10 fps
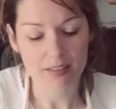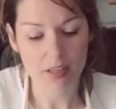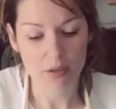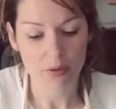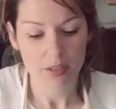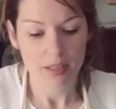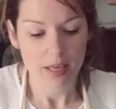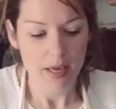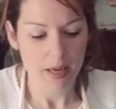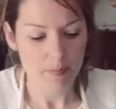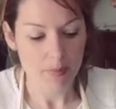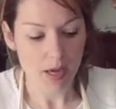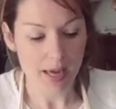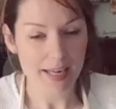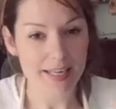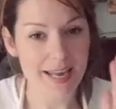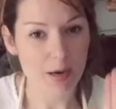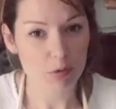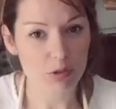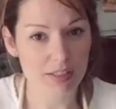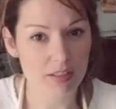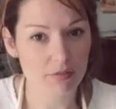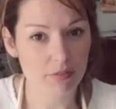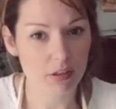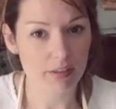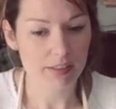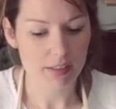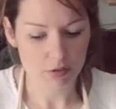So now I'm not just in the florist,